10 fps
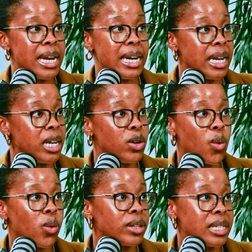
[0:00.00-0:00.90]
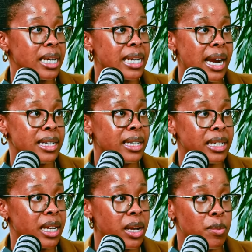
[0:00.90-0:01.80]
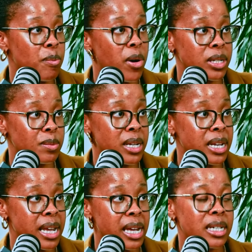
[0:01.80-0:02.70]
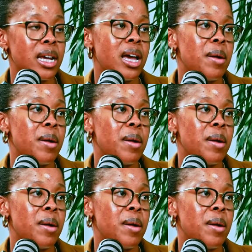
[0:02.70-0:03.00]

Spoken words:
need all the tech talent that they possibly can get.